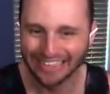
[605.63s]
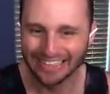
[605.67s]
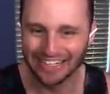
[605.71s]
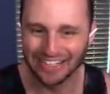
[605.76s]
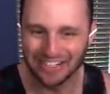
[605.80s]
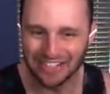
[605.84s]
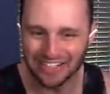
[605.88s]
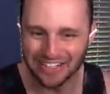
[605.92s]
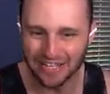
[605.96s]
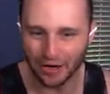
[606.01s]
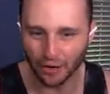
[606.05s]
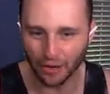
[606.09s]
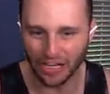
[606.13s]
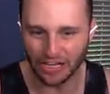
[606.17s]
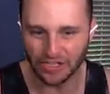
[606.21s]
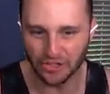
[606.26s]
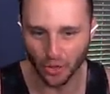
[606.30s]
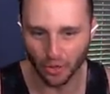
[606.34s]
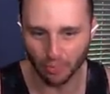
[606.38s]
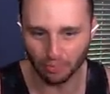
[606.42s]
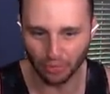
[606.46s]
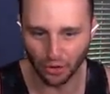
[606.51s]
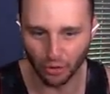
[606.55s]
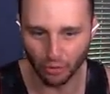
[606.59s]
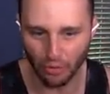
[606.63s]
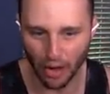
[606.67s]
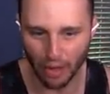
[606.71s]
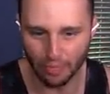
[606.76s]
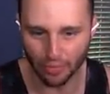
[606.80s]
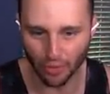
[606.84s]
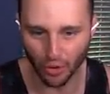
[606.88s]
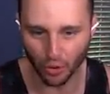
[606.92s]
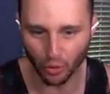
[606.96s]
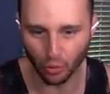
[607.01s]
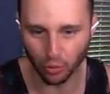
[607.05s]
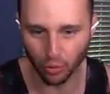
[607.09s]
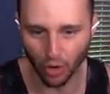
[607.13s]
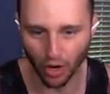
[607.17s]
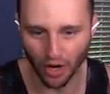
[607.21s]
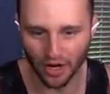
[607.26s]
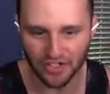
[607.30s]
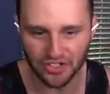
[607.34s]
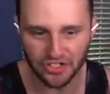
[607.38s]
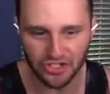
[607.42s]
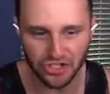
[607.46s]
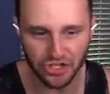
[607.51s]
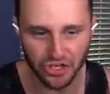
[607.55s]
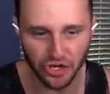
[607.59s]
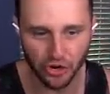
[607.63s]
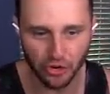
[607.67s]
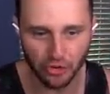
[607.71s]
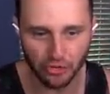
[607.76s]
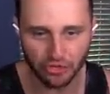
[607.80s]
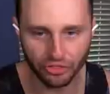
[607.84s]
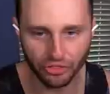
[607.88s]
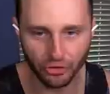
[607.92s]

Did you see? Okay, so it, it broke one, two,